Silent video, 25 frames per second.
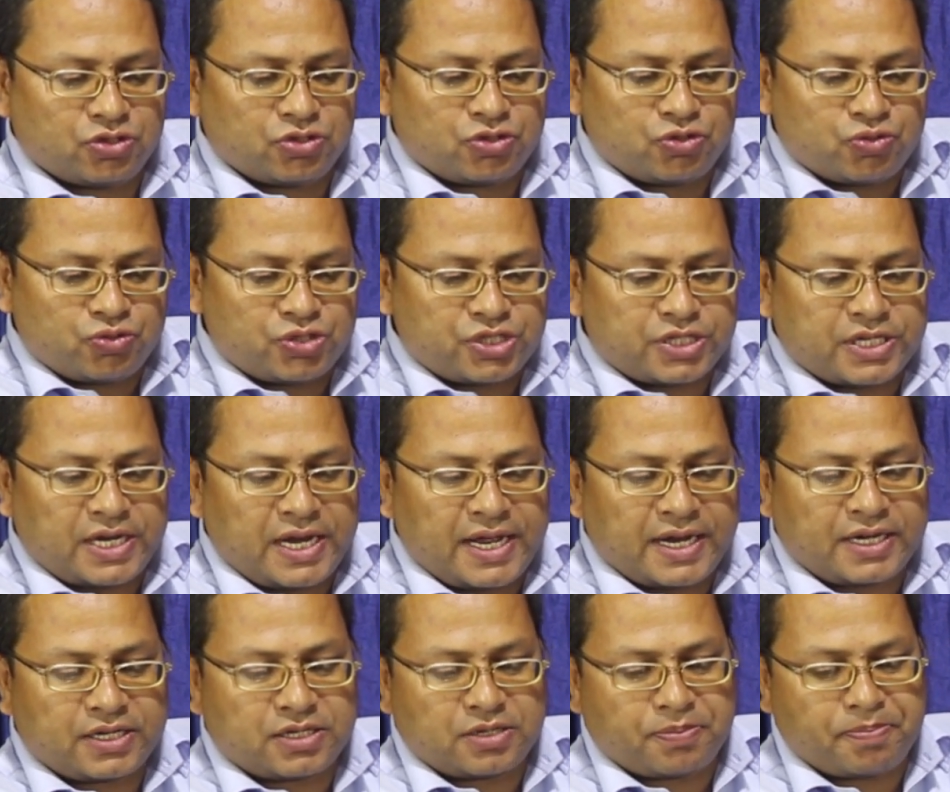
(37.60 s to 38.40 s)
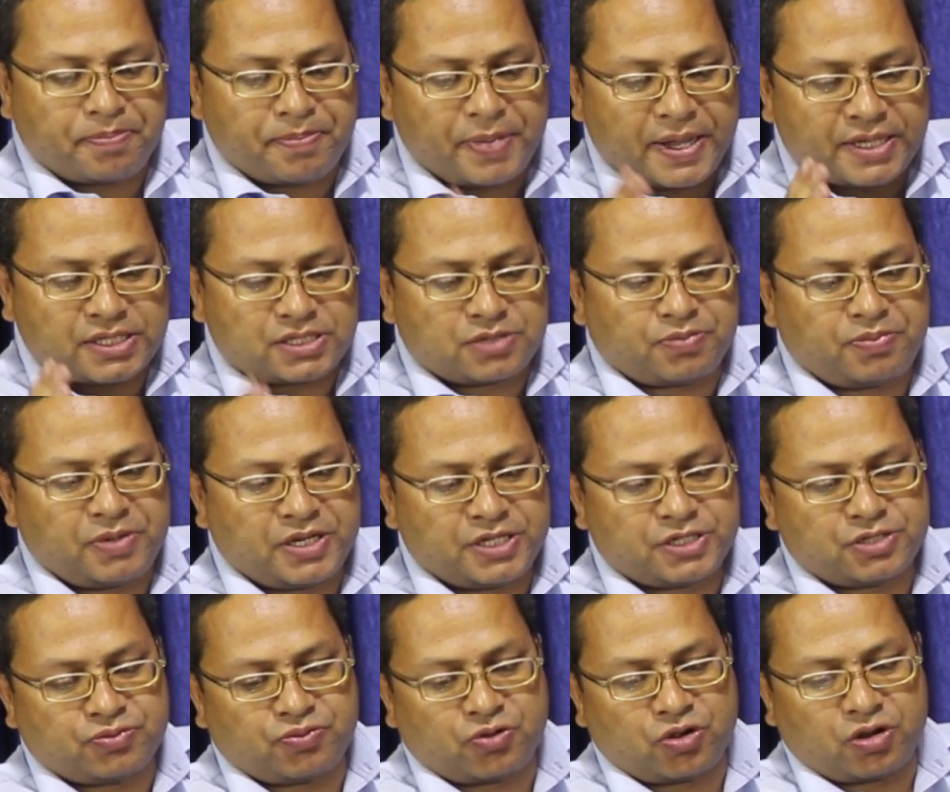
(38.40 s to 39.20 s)
to select best
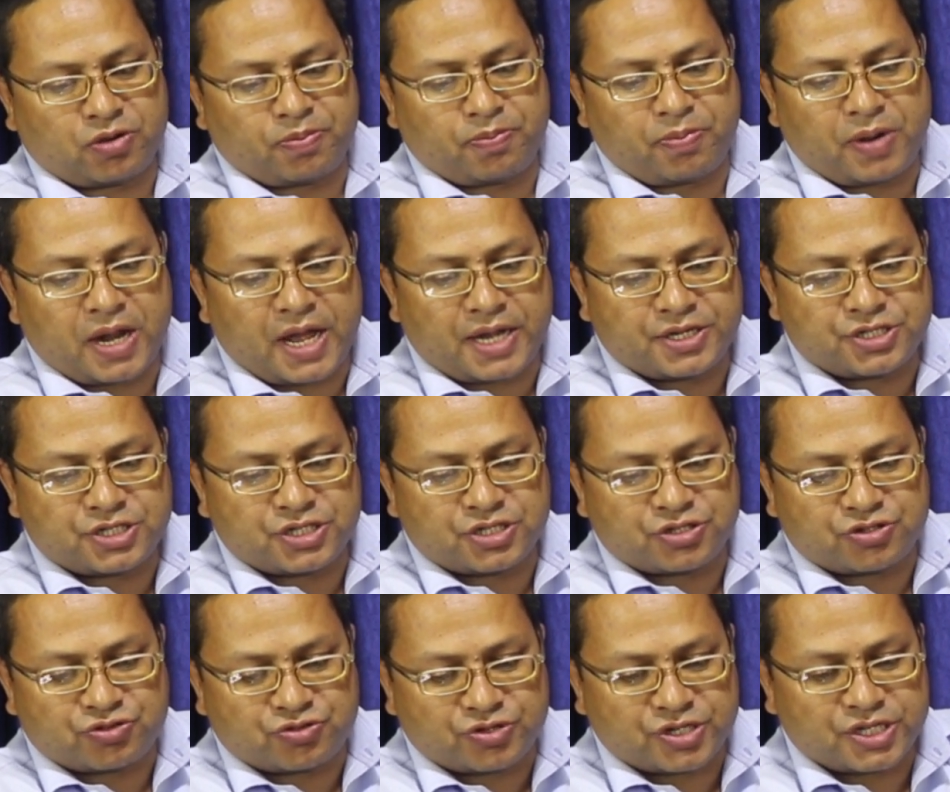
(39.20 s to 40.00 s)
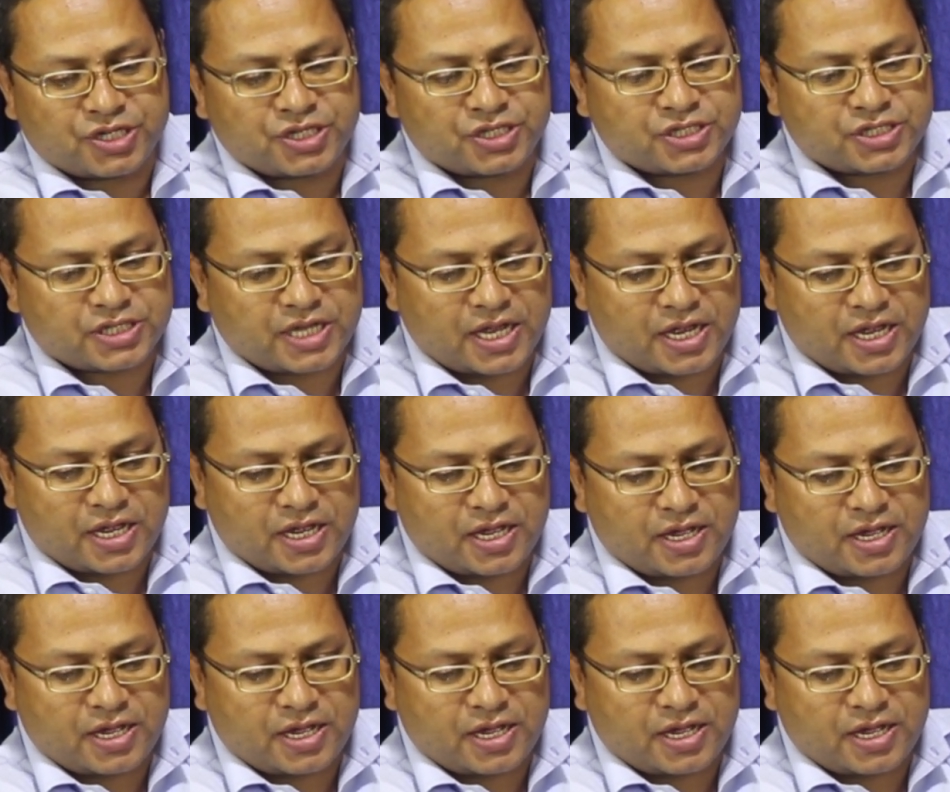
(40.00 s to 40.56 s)
place for planting trees